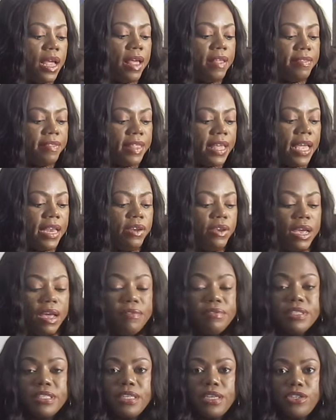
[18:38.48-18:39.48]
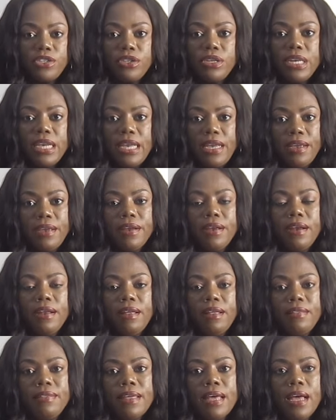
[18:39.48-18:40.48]
And then you have a section here
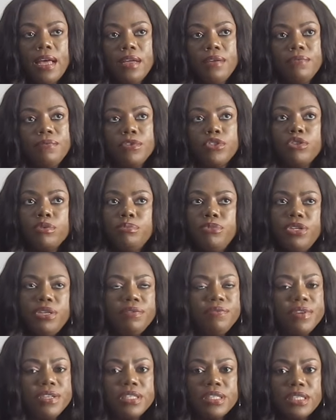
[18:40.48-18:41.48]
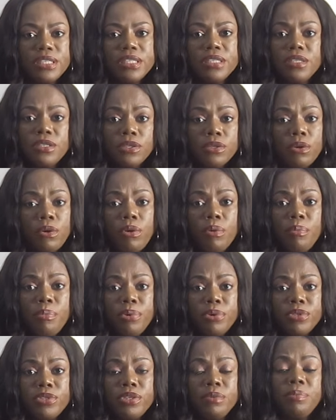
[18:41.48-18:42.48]
that for some universities is not
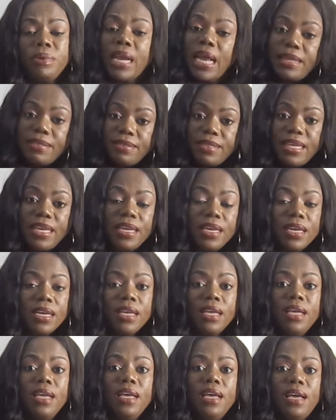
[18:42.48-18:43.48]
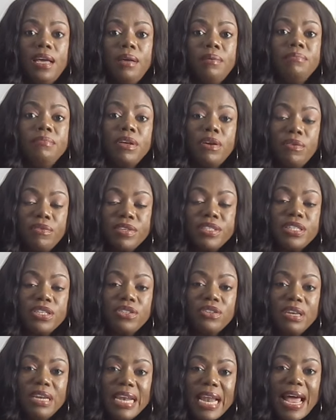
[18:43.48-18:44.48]
compulsory, but I think the
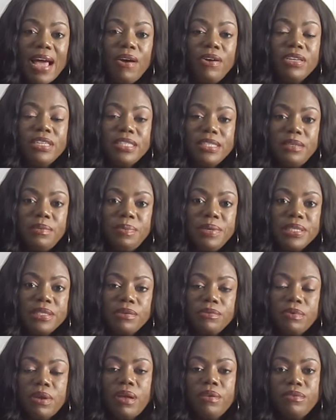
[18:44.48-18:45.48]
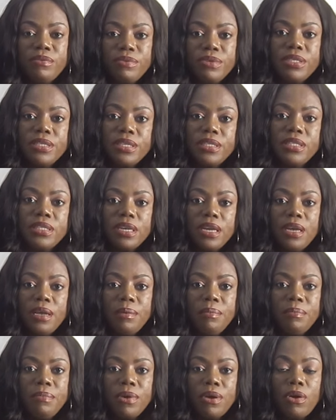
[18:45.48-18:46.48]
conversation now and the debate around research
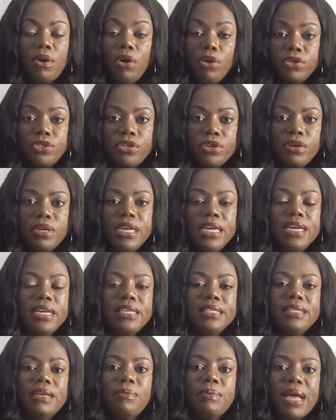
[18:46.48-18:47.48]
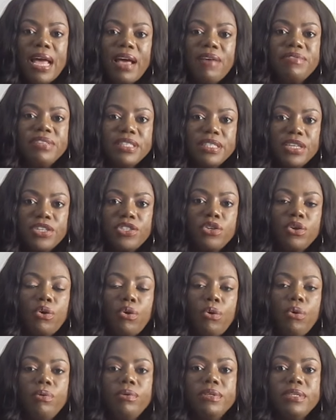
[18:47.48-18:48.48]
culture is that we have a section
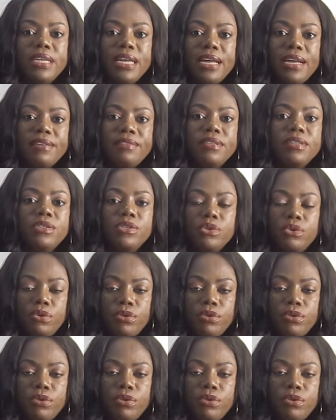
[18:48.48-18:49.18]
called ethical